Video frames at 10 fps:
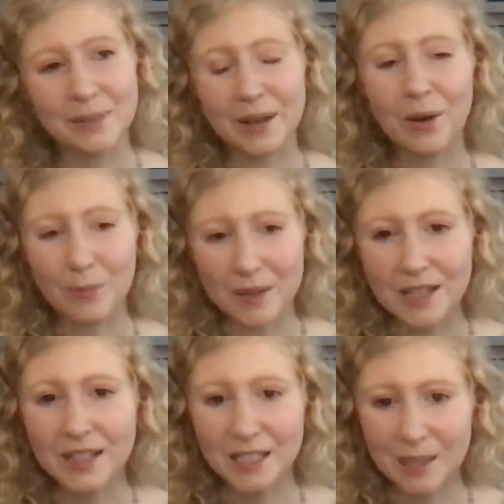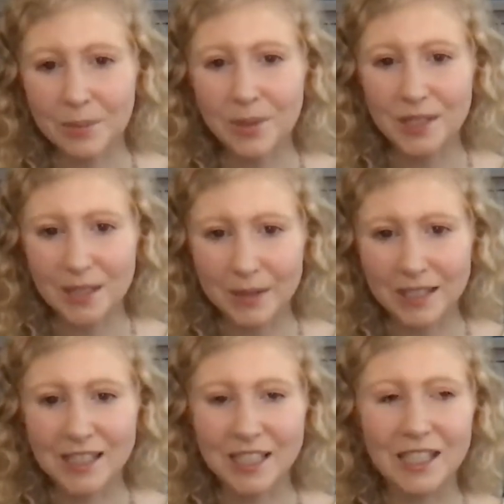being open to the symbols, the
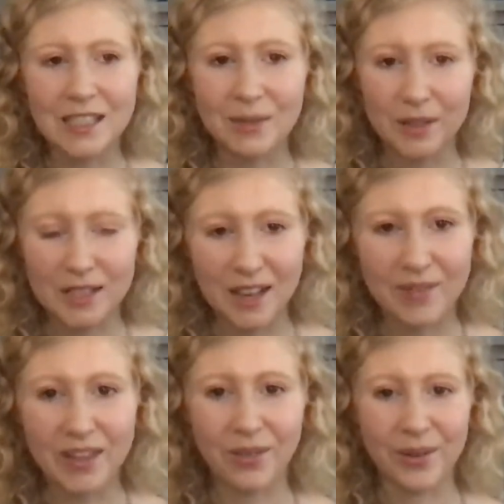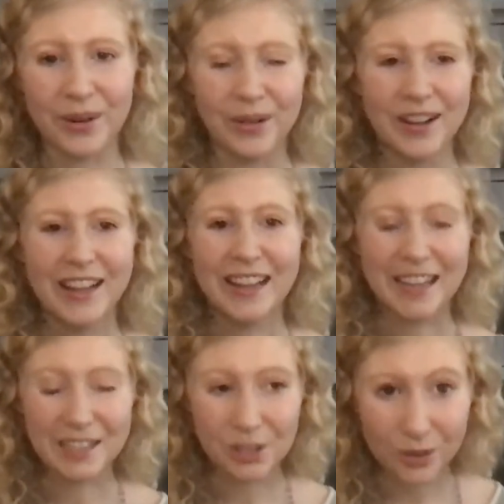messages, and what's coming through
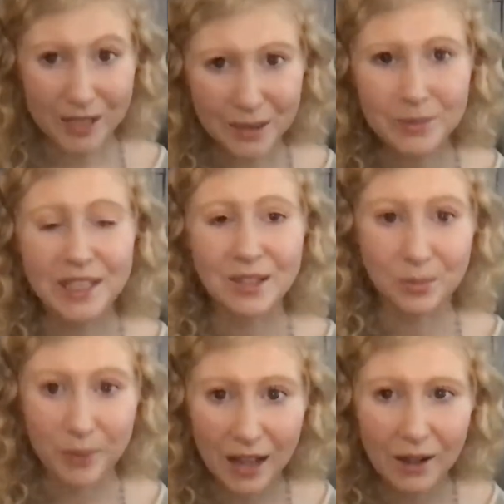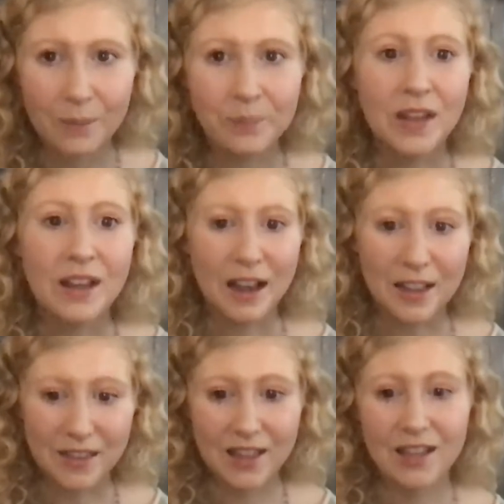and dreams as well.
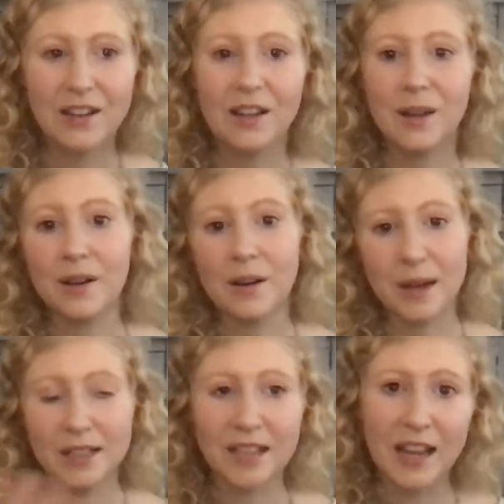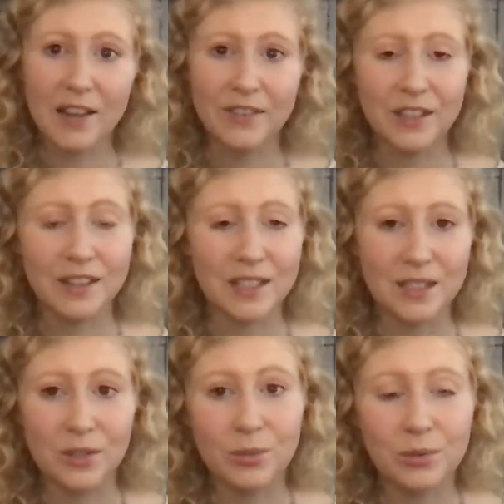And then, you know, about a day after
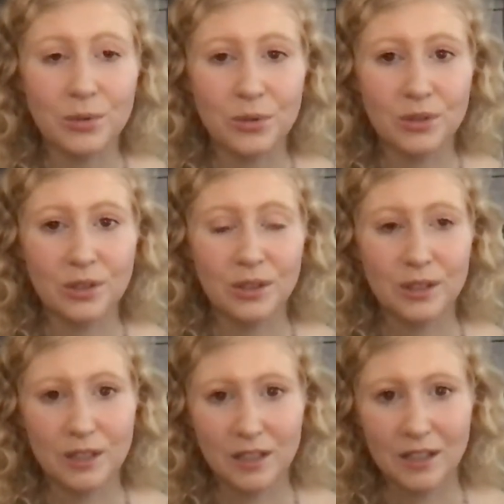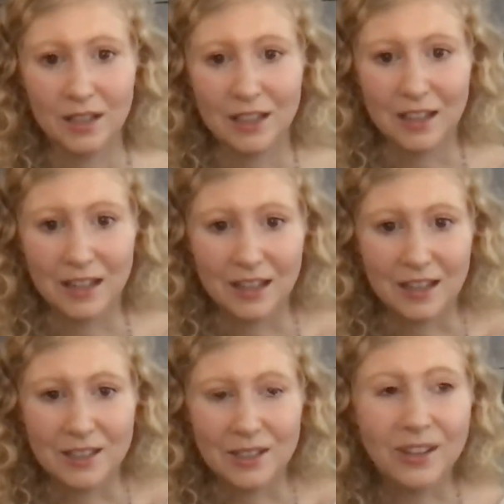this new moon,
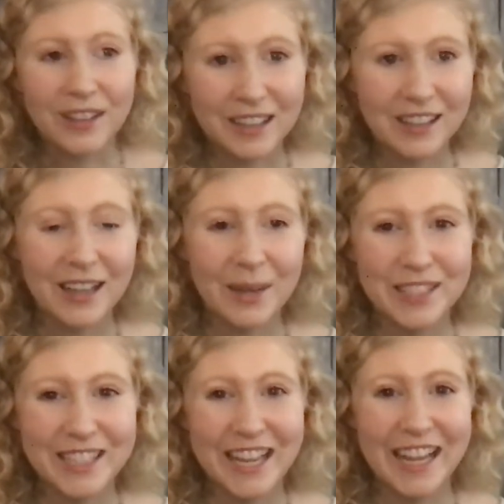solar eclipse,